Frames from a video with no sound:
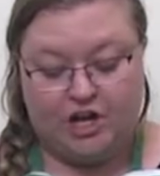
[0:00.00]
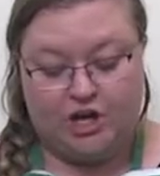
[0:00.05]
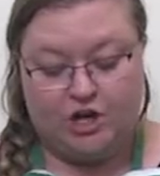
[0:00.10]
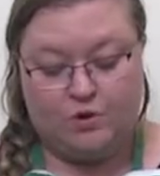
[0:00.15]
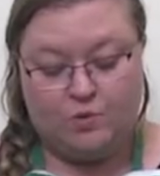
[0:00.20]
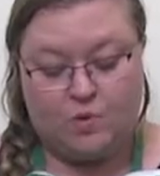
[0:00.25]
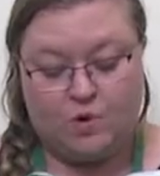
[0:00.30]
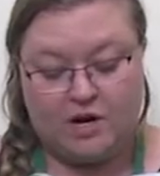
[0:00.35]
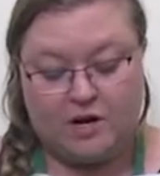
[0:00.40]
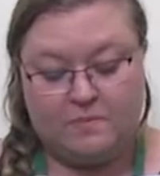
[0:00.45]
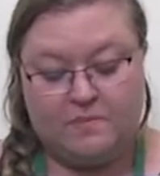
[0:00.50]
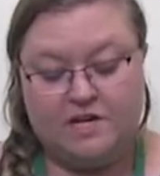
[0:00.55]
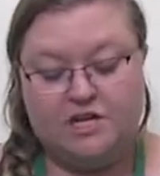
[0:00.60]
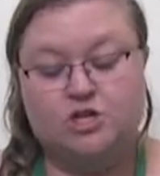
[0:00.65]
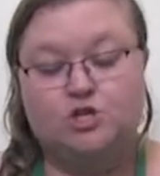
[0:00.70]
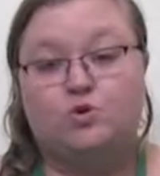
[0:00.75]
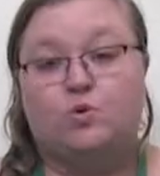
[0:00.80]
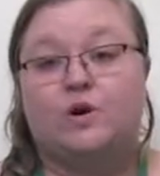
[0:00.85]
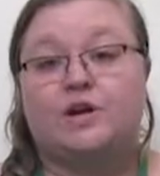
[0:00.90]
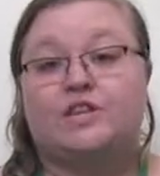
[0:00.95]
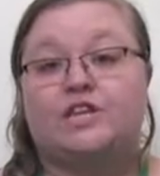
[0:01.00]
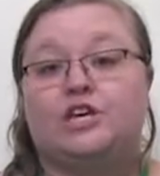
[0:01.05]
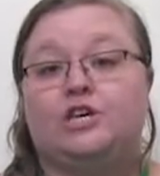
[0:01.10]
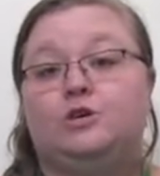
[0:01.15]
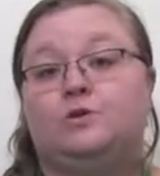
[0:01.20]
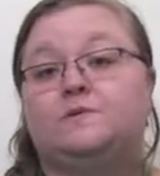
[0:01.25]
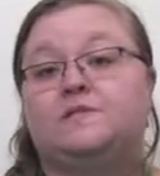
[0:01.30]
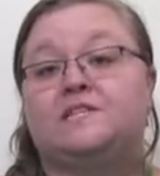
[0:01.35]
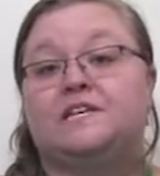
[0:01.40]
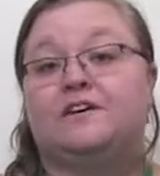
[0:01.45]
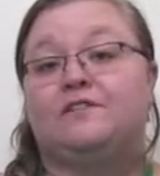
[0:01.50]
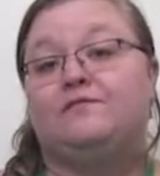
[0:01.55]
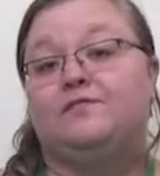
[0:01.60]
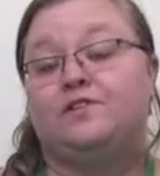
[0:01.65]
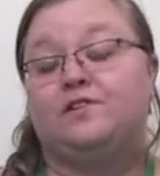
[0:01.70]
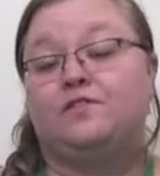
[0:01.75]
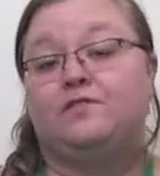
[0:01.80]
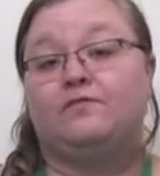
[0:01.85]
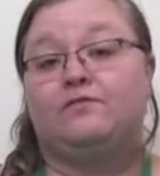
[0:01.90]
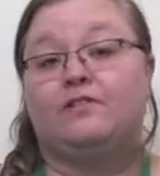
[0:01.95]
you want to be sure that you
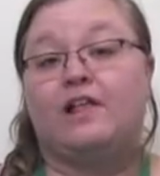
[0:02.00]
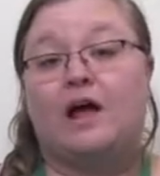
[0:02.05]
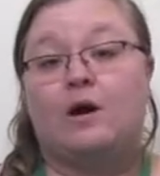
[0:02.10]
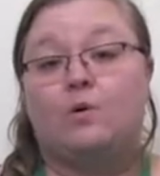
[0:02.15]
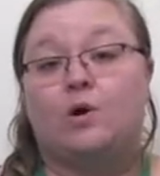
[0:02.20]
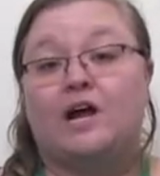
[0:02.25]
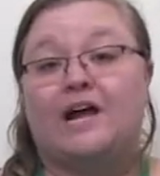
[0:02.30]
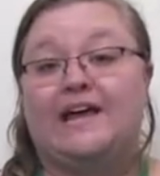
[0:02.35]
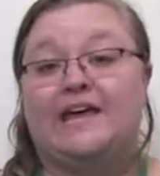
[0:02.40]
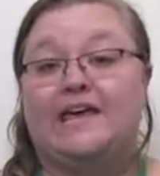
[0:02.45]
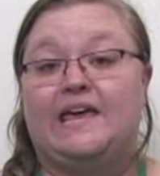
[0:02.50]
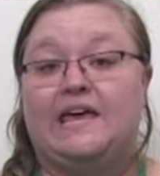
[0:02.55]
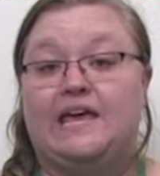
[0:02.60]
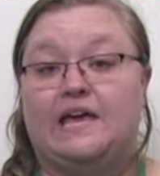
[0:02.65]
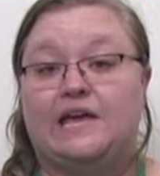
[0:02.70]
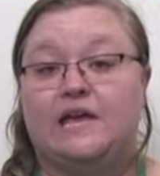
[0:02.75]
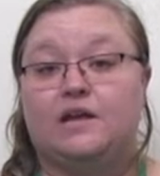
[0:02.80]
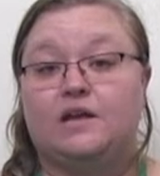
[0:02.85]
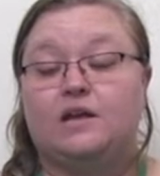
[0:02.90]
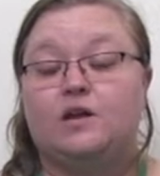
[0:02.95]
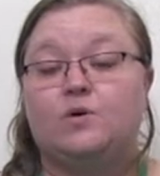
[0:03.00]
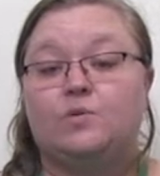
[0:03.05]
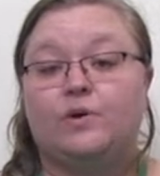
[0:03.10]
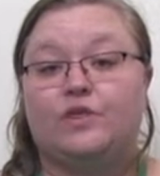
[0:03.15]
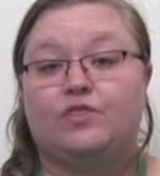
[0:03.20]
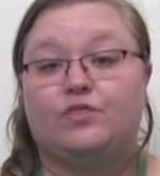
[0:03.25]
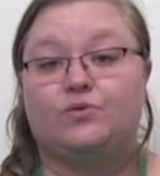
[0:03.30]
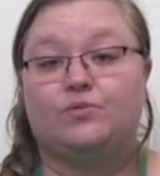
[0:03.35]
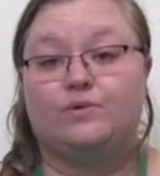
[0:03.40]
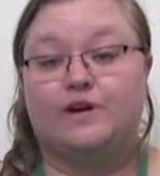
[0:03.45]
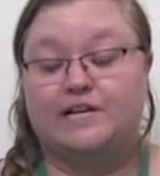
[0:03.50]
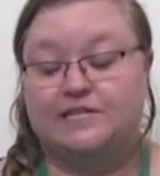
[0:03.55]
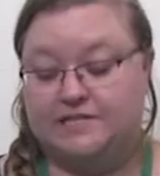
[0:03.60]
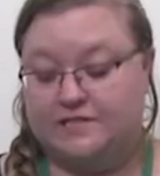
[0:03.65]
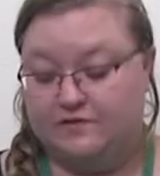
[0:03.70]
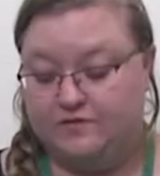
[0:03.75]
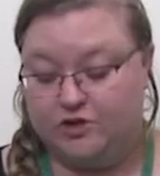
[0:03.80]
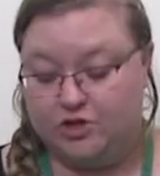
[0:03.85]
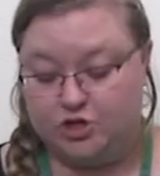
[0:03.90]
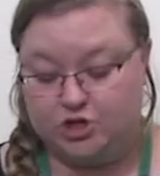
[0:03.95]
sift the flour again with the
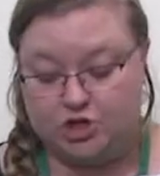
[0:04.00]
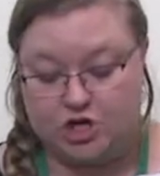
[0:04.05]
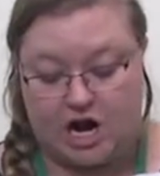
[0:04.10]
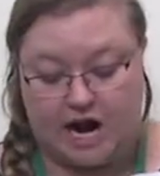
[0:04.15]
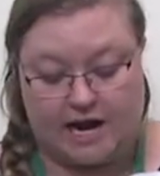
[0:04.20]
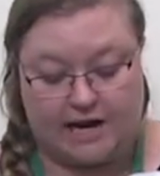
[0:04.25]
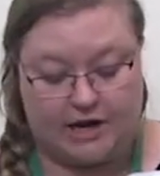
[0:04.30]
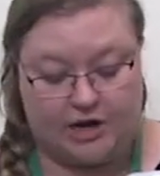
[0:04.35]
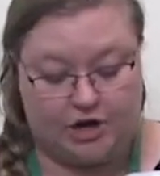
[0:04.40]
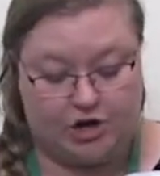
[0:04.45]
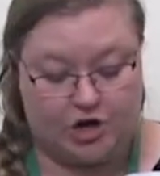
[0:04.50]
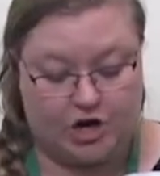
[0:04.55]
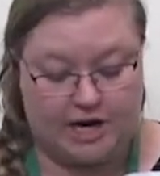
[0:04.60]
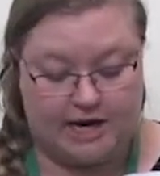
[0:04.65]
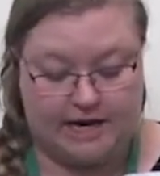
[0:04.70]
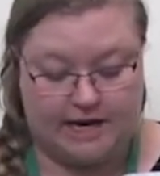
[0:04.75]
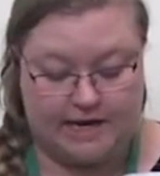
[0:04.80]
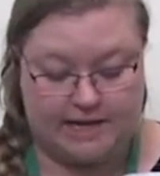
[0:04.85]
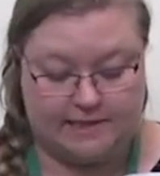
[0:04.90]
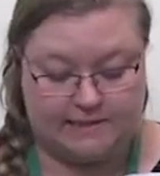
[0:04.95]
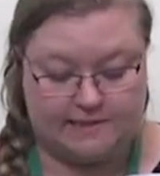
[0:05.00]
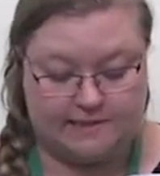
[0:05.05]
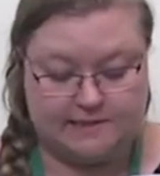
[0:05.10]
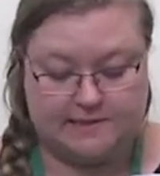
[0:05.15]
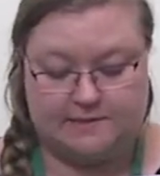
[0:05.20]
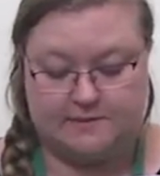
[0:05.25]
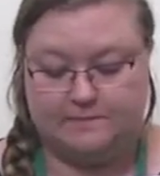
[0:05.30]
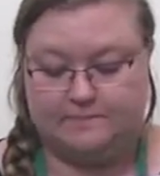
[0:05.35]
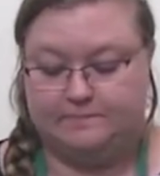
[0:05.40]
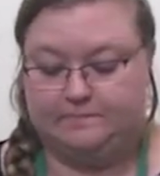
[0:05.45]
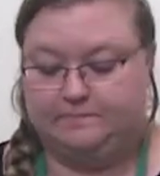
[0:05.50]
rest of your dry ingredients.